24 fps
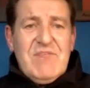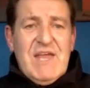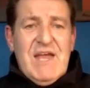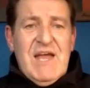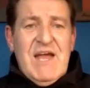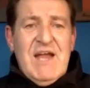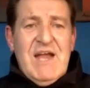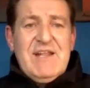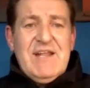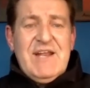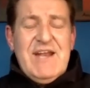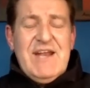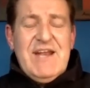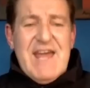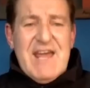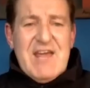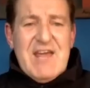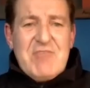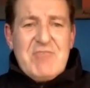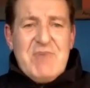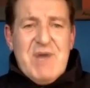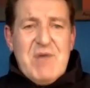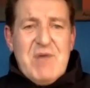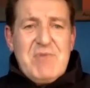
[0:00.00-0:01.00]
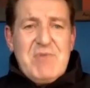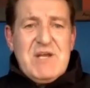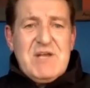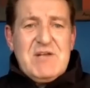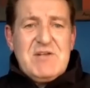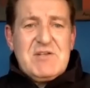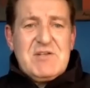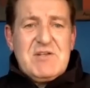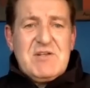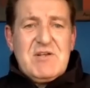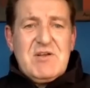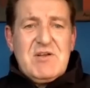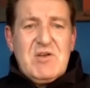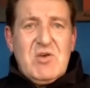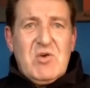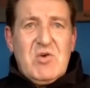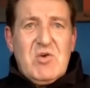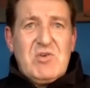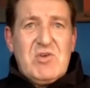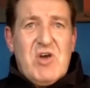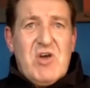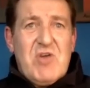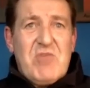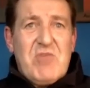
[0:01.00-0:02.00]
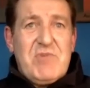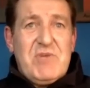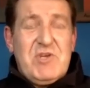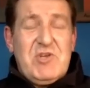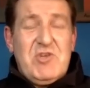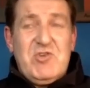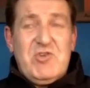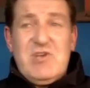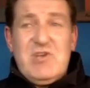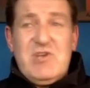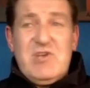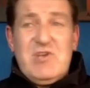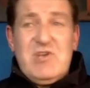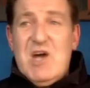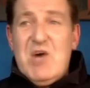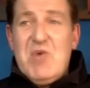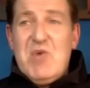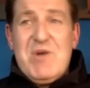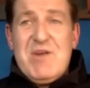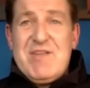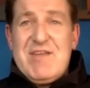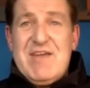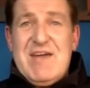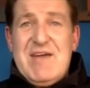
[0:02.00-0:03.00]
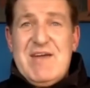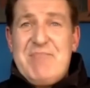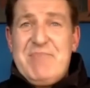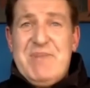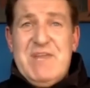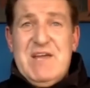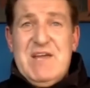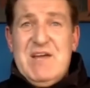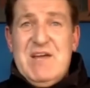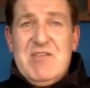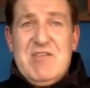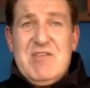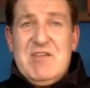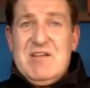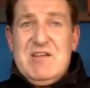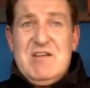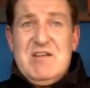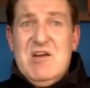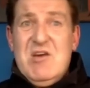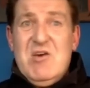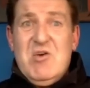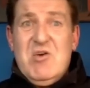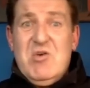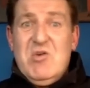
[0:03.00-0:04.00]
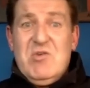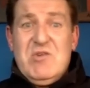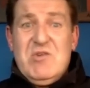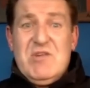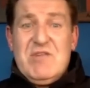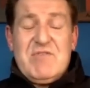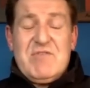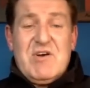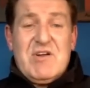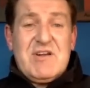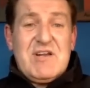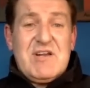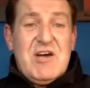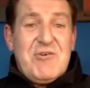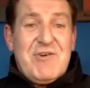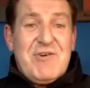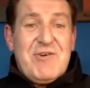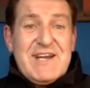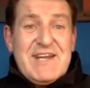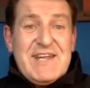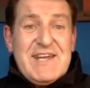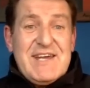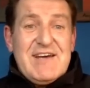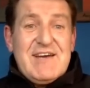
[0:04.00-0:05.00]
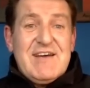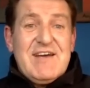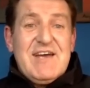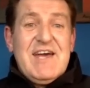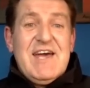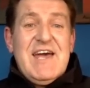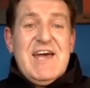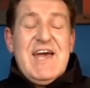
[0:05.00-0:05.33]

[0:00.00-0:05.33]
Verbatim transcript: And the next moment, the Lord asked me, Do you know what's happening? I said, No, Lord, I've got no idea.